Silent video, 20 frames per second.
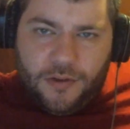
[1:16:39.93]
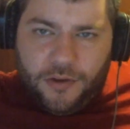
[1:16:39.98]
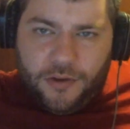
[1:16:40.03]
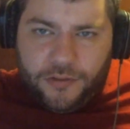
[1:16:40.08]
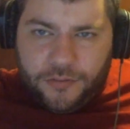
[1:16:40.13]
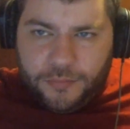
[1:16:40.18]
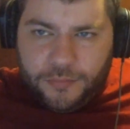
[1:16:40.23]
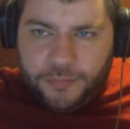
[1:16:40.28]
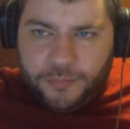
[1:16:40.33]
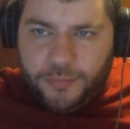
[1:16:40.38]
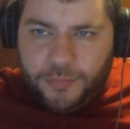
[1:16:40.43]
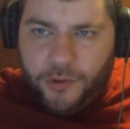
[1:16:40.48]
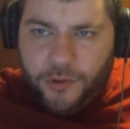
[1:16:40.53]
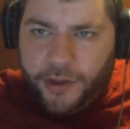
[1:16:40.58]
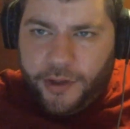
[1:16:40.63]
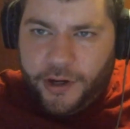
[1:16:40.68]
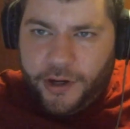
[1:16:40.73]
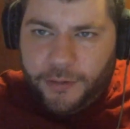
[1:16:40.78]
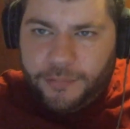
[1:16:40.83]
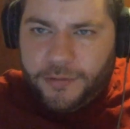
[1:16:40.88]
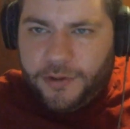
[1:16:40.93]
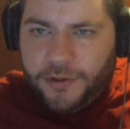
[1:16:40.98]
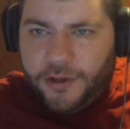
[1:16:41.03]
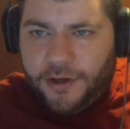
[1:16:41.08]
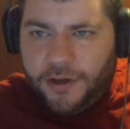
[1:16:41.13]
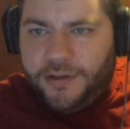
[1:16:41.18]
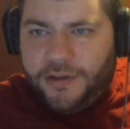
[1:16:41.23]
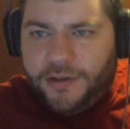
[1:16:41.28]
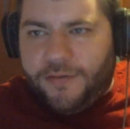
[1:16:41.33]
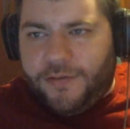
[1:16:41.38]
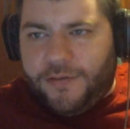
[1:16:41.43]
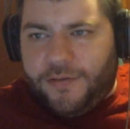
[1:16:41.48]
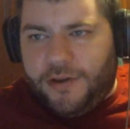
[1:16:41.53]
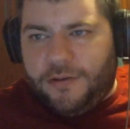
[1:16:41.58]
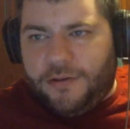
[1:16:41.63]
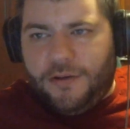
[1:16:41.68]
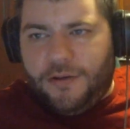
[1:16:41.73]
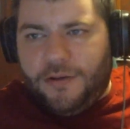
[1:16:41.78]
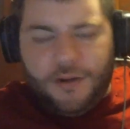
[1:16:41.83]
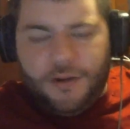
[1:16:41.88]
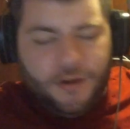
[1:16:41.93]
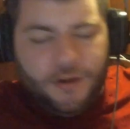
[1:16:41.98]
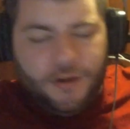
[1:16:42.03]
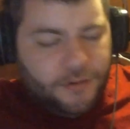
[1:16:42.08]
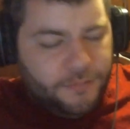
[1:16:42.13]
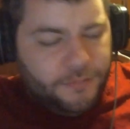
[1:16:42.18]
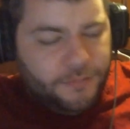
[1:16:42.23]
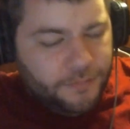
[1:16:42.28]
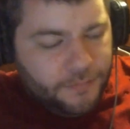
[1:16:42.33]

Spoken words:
just pull that up to get a definite. Pulling